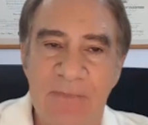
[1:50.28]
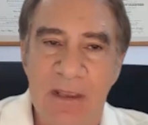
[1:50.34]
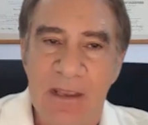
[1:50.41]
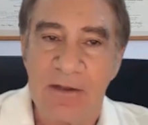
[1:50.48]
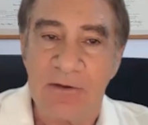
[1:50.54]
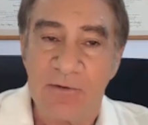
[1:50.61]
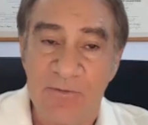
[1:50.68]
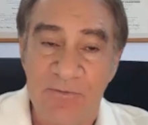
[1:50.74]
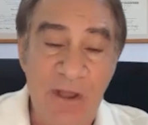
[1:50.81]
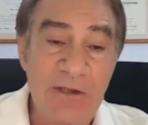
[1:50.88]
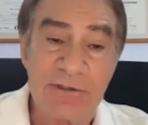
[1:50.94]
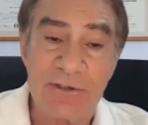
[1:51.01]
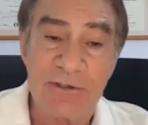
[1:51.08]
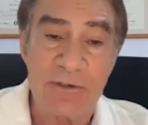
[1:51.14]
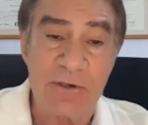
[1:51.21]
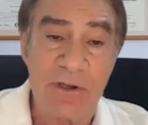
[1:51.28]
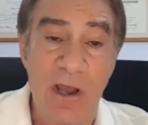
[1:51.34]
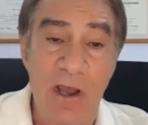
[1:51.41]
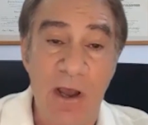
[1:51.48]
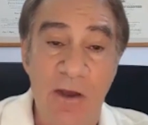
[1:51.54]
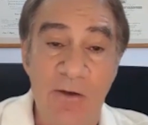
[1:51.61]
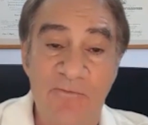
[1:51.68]
intervention
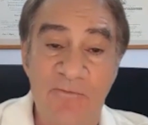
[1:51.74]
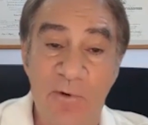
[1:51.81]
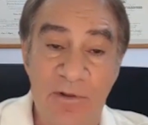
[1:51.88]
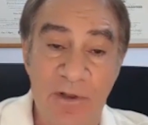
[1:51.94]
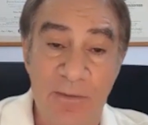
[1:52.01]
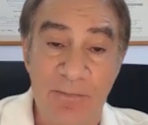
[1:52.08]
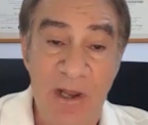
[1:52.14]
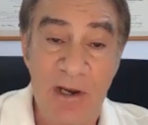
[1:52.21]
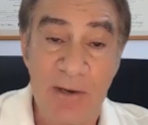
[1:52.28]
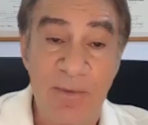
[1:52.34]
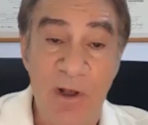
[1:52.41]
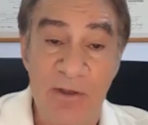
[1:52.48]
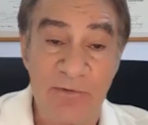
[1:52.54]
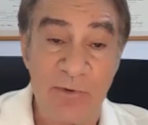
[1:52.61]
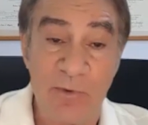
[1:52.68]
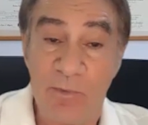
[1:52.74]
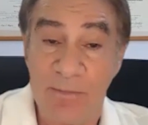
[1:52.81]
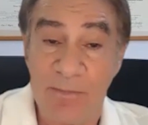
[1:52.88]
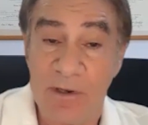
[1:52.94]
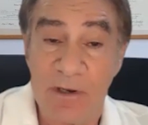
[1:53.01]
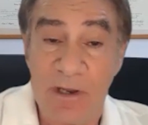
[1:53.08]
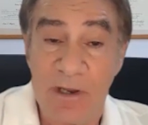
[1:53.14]
for their menopausal
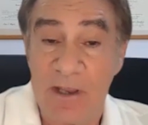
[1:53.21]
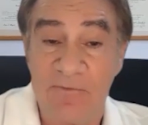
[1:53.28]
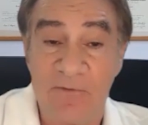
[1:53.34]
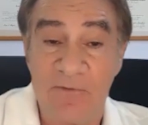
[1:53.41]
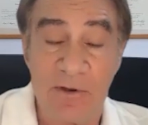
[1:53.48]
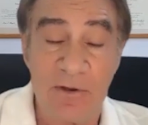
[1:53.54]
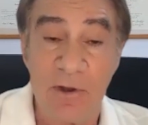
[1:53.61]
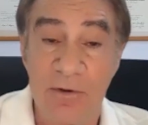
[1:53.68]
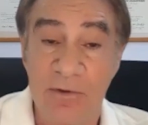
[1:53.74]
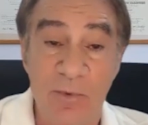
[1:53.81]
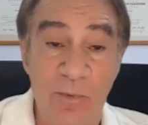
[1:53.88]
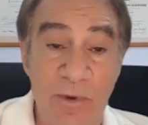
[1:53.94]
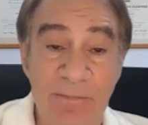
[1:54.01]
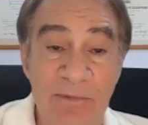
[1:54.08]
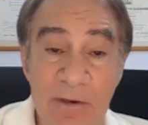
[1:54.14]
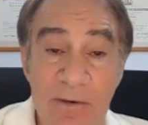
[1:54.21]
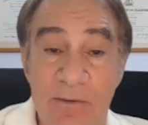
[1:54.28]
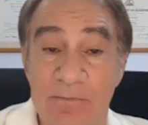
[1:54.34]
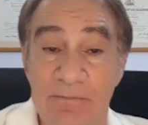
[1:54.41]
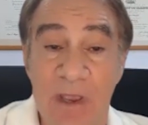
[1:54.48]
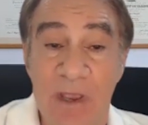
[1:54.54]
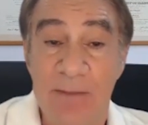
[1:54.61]
women, even though the women
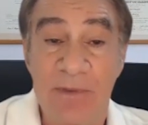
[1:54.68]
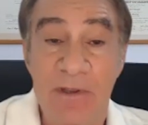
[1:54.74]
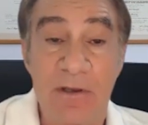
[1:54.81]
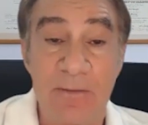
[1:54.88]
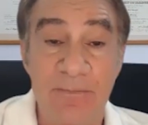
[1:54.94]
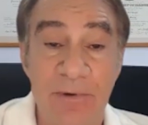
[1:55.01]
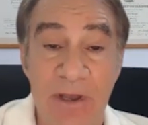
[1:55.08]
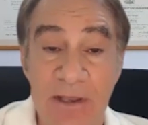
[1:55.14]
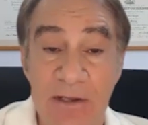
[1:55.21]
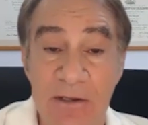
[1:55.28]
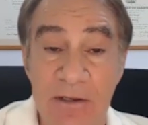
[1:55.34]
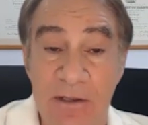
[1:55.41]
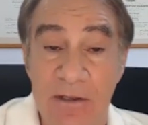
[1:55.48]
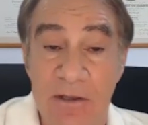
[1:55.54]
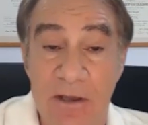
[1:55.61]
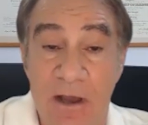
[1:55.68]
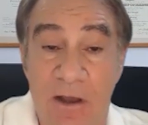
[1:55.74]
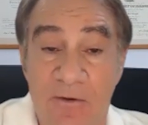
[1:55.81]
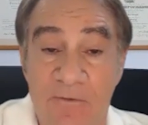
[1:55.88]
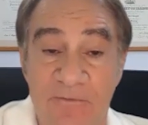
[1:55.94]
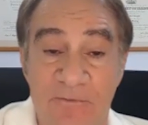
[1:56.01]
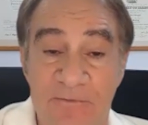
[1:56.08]
may be complaining
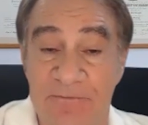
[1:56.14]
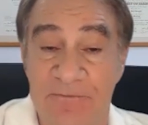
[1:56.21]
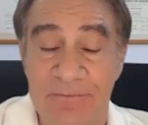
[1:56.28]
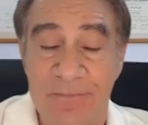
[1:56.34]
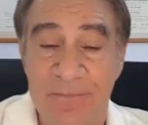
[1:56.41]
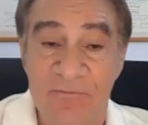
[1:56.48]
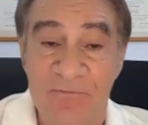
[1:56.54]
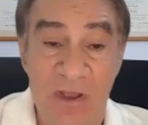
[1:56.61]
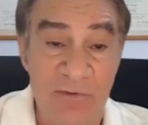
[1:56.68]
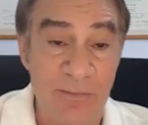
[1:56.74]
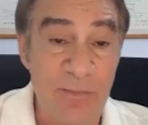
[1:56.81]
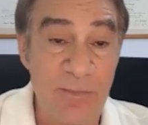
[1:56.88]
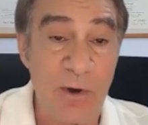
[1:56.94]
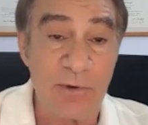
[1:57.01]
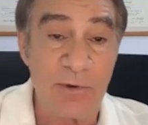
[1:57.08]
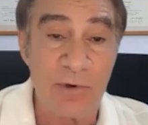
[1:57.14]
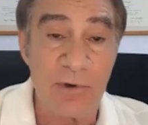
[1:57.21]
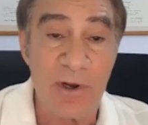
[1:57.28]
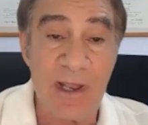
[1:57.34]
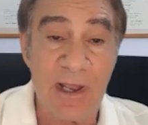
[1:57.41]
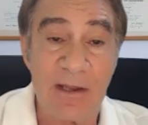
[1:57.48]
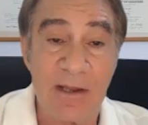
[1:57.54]
of vasomotor
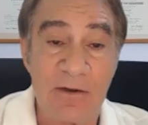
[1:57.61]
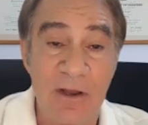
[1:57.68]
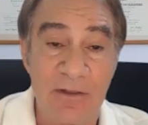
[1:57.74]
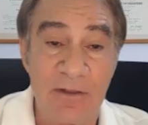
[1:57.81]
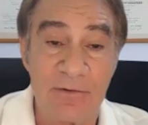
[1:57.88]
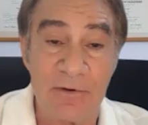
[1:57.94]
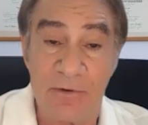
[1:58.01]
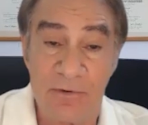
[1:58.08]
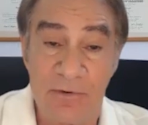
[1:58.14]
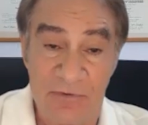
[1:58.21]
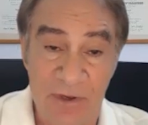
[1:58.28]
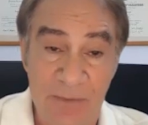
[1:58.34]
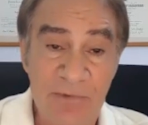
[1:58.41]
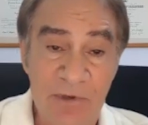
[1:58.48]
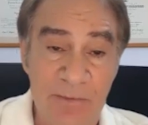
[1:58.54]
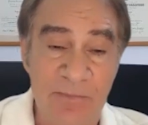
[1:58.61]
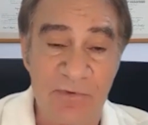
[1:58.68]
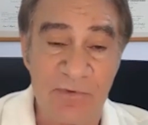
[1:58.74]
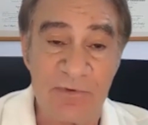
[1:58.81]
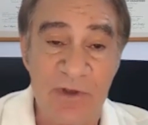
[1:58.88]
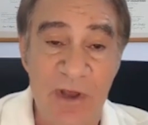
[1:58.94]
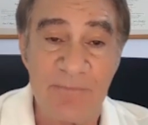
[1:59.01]
and other
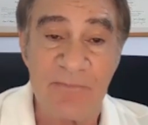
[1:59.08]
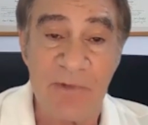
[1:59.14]
symptoms uh,